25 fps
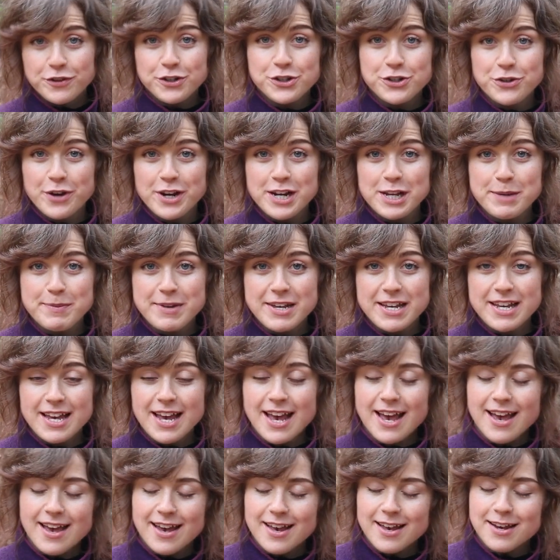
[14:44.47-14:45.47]
for joining me
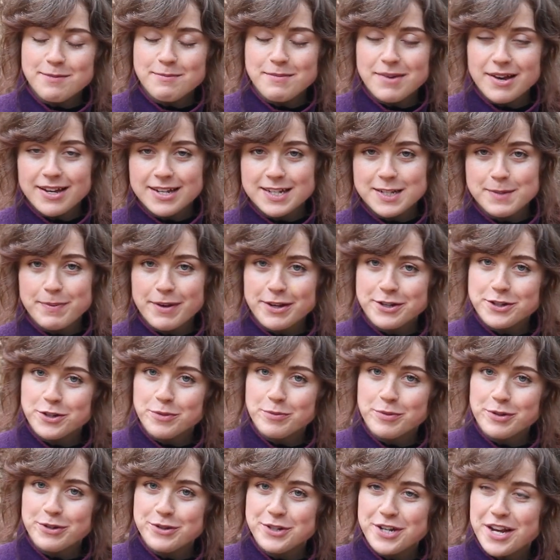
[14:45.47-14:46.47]
and my
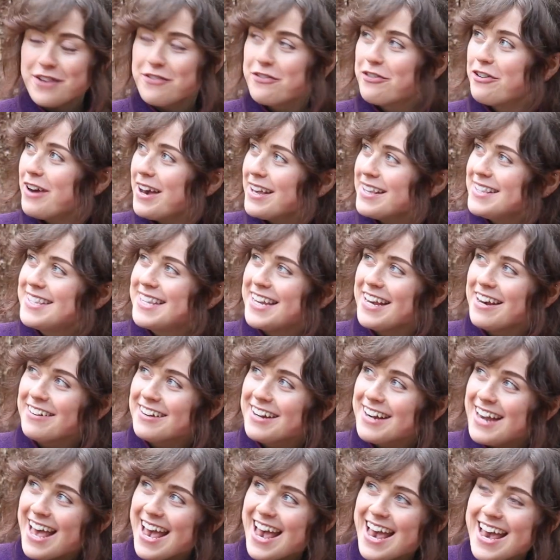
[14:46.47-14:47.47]
special Blue Jay friends here
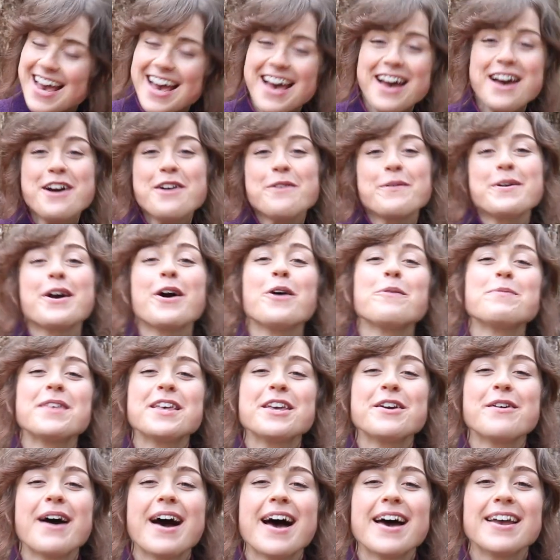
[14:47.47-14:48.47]
today. We hope
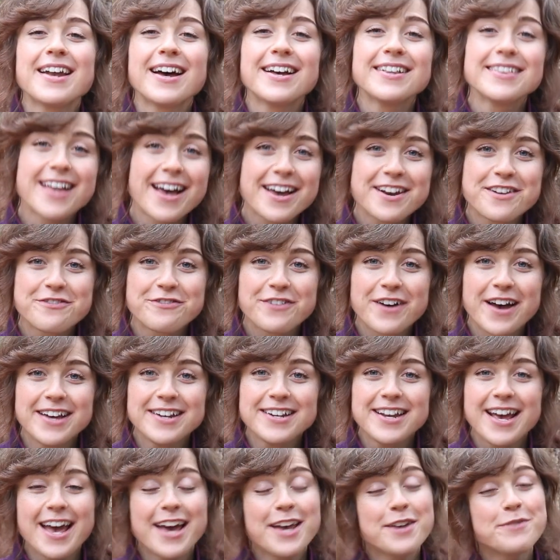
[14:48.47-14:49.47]
that you had a lot of
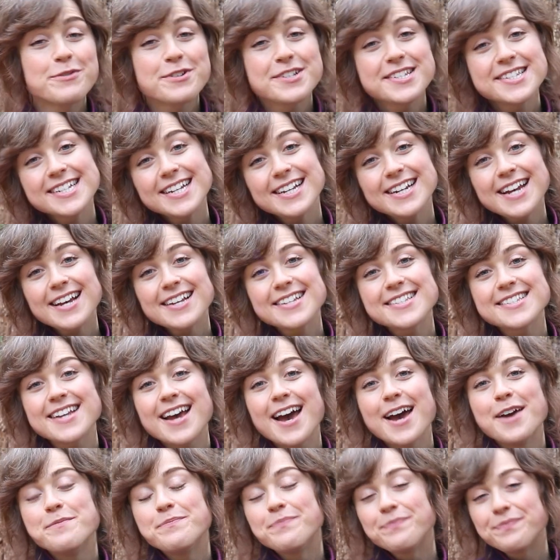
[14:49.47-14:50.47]
fun, and we'll see you next
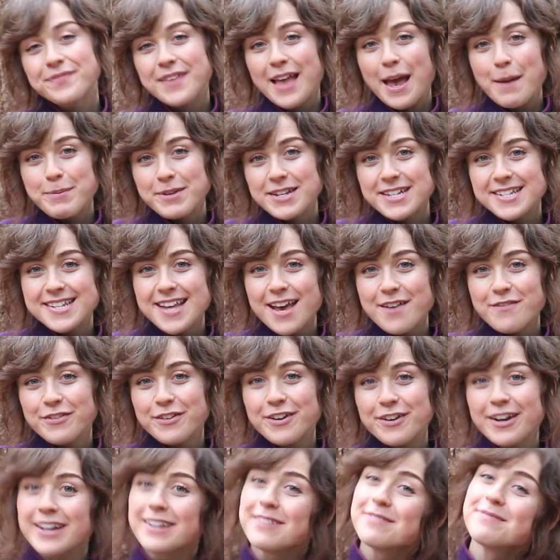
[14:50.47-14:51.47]
time. Happy
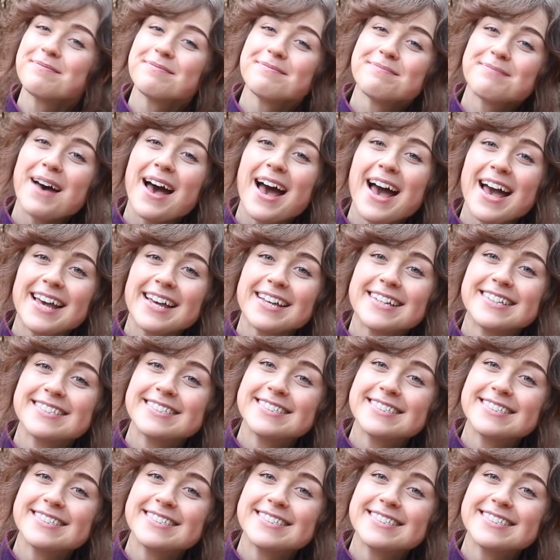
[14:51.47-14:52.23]
discovering. Bye!